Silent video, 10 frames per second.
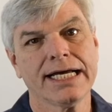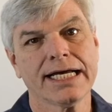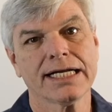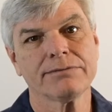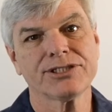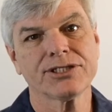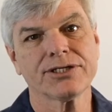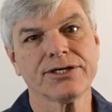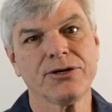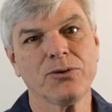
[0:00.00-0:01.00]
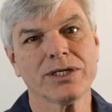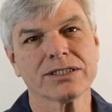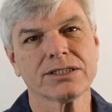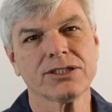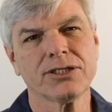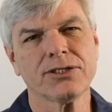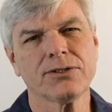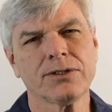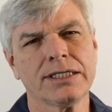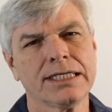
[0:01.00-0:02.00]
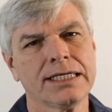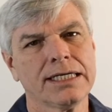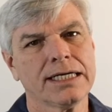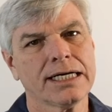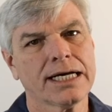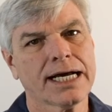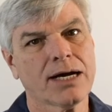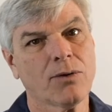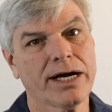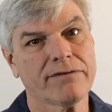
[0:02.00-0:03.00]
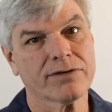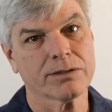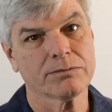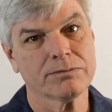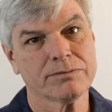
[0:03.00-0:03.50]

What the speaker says: and I'm sure you will too. However,